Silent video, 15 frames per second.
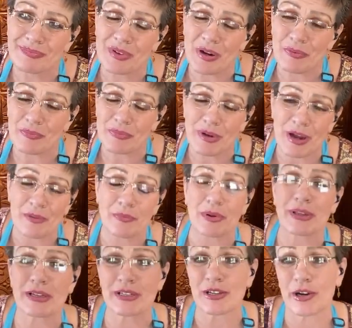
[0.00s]
I'm
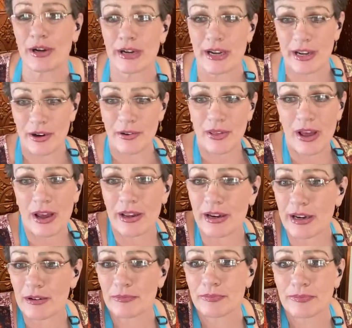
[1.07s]
really sorry to hear that,
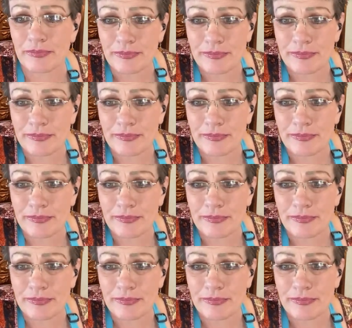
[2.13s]
honey.